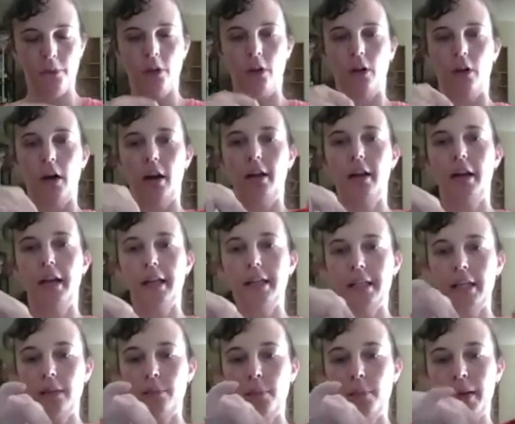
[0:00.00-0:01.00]
All right.
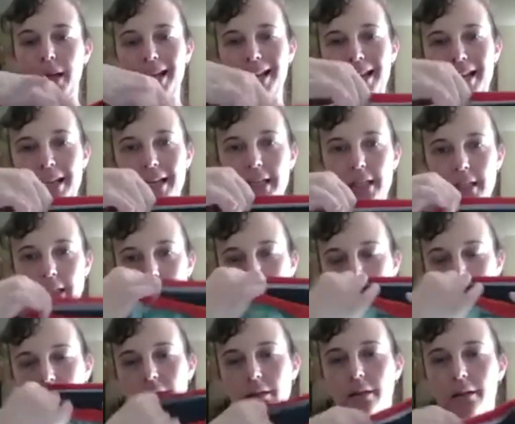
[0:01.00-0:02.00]
Tip
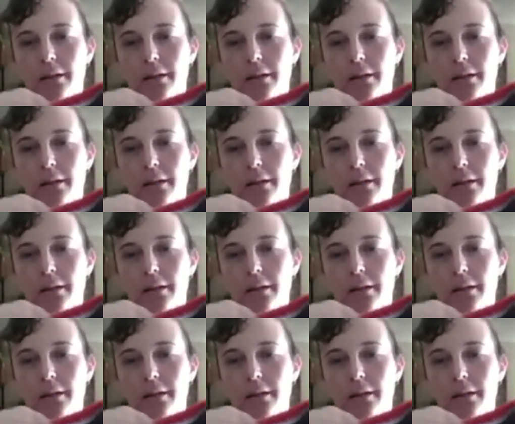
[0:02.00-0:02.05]
is